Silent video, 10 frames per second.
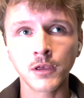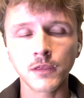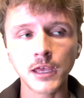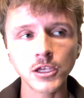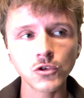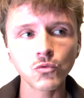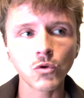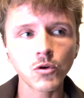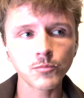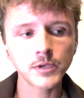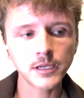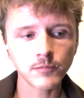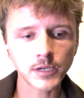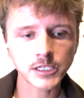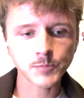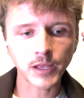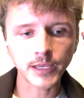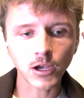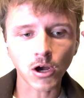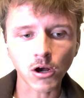That you won't be
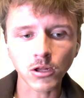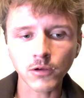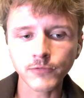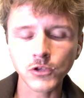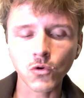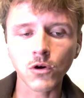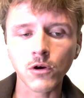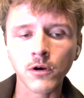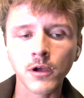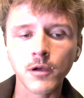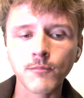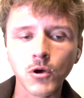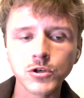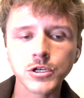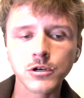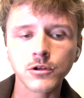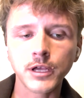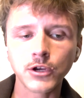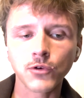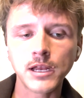expelling all of your emotional
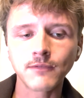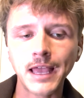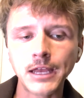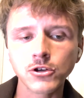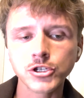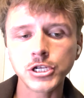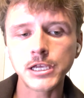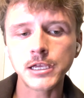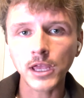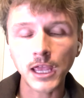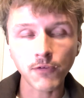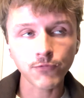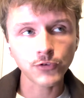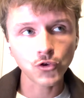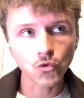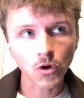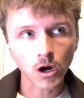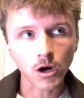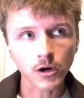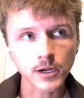and creative energy if you
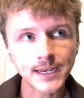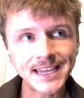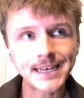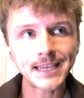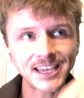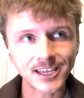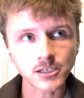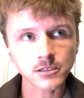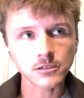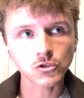are needing it